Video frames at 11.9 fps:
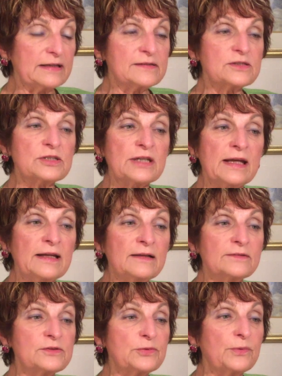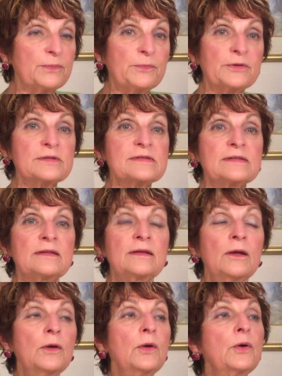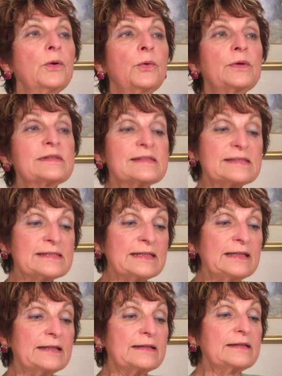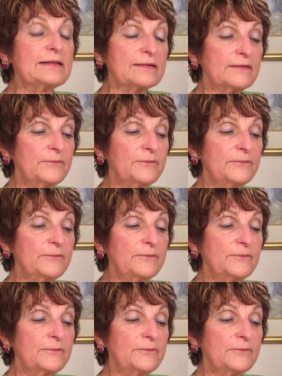is channeled to a person who is seated